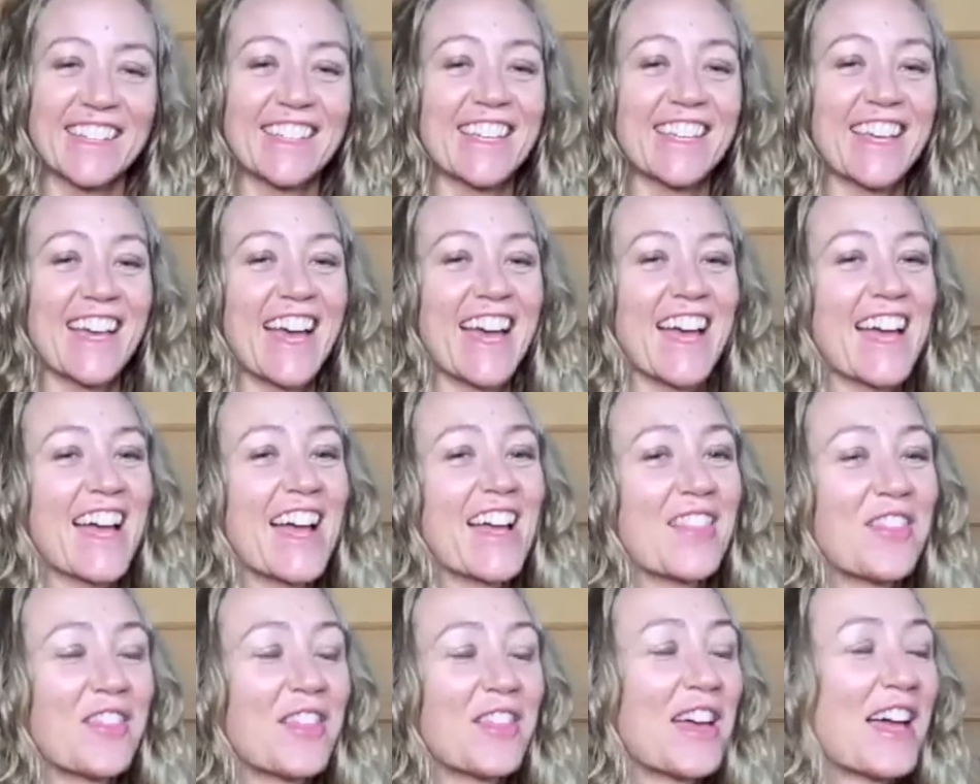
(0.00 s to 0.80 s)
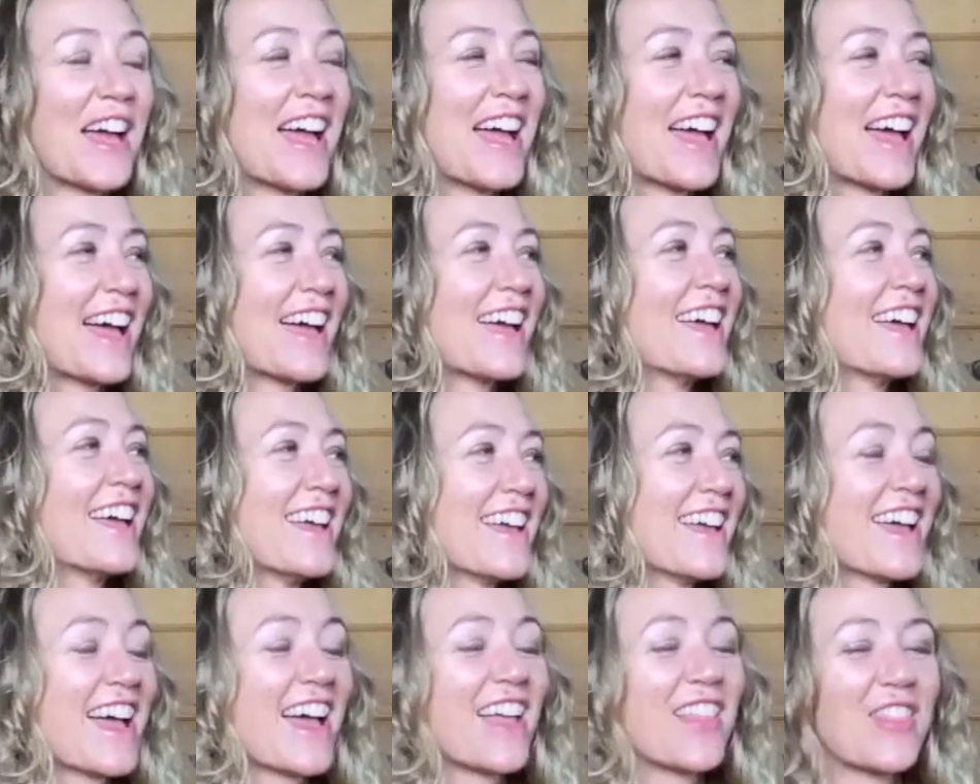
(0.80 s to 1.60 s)

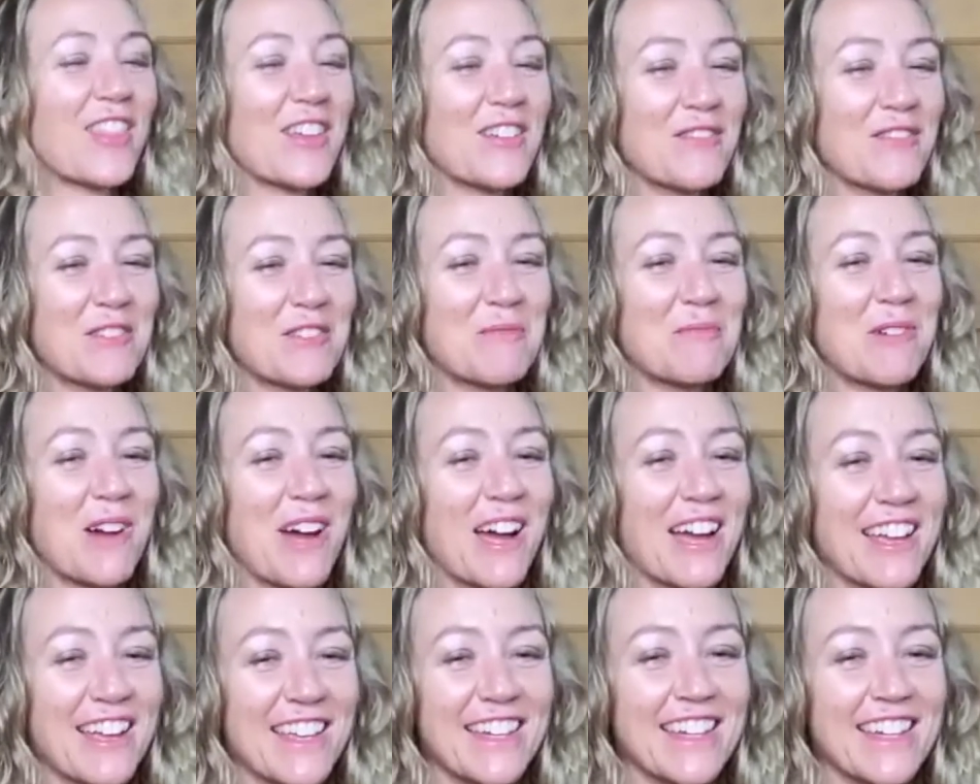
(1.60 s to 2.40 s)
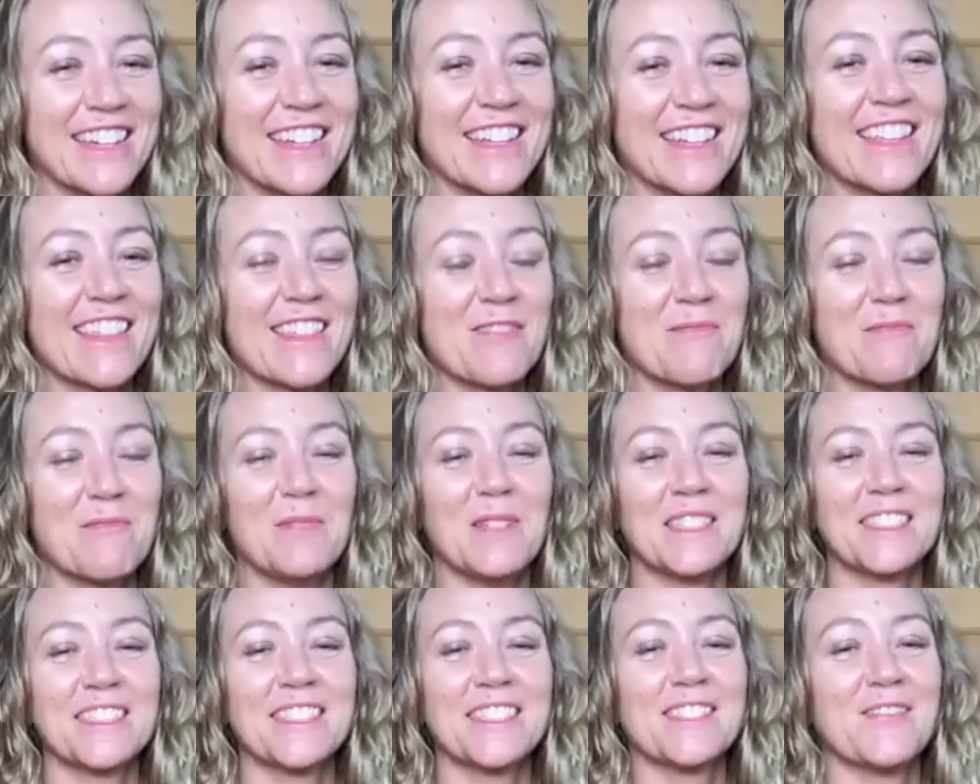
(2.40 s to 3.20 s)
I love you, Brian. The
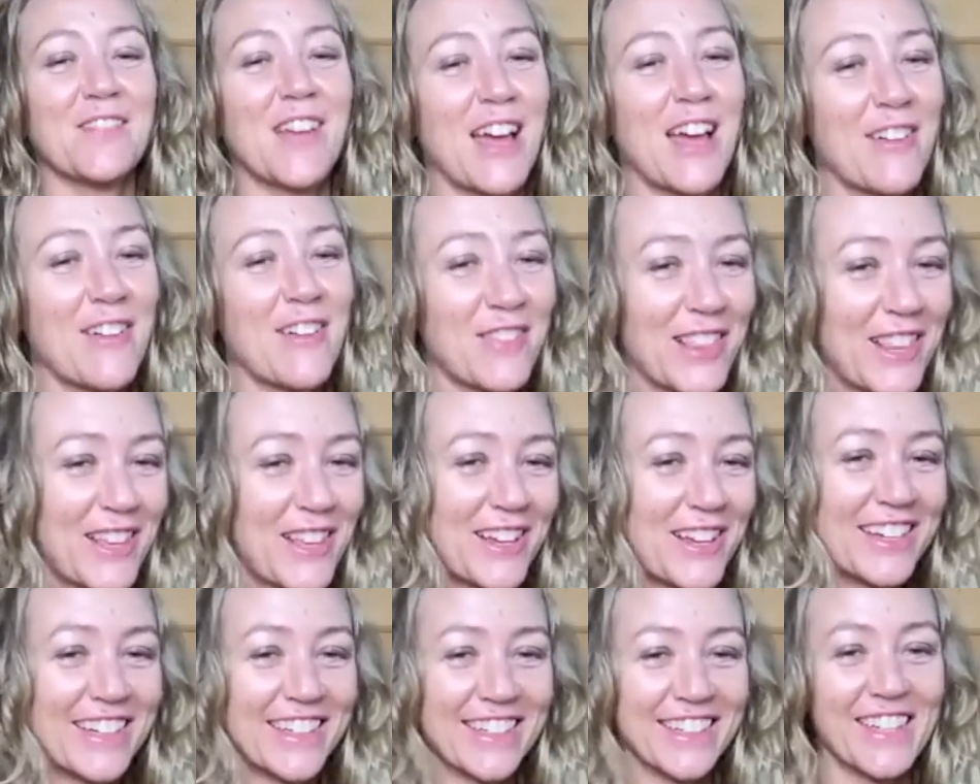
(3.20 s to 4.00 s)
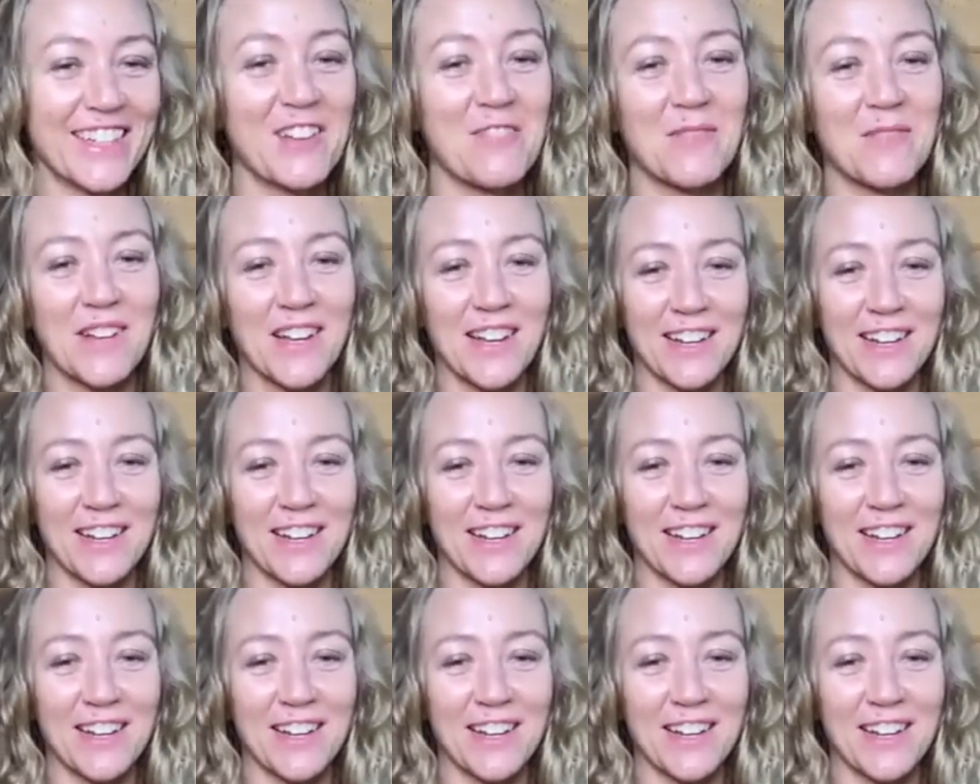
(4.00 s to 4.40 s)
Myths of Avalon. Oh my